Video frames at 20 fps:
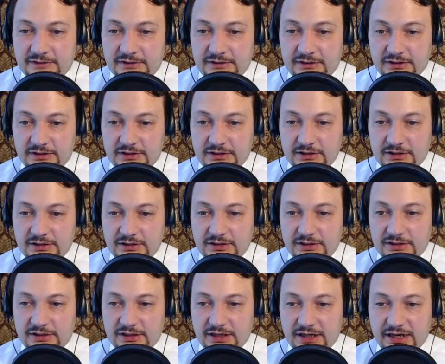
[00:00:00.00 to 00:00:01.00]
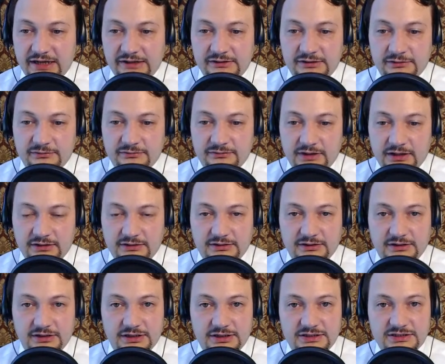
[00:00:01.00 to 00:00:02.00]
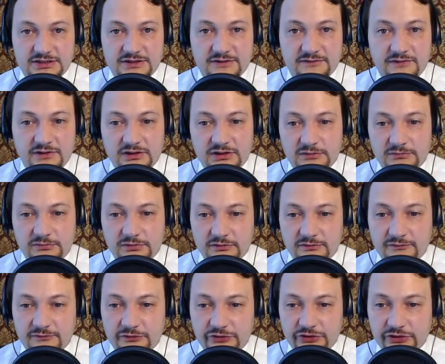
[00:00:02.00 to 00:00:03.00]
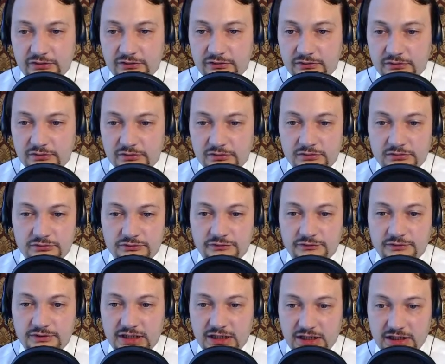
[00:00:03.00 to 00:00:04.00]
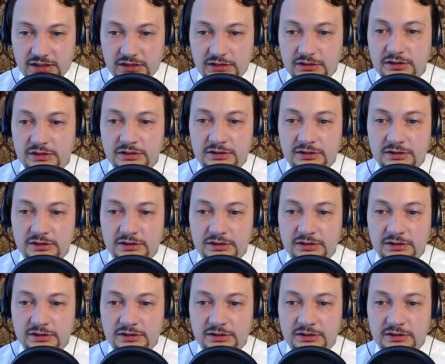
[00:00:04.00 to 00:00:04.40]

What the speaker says: item that is available for you today.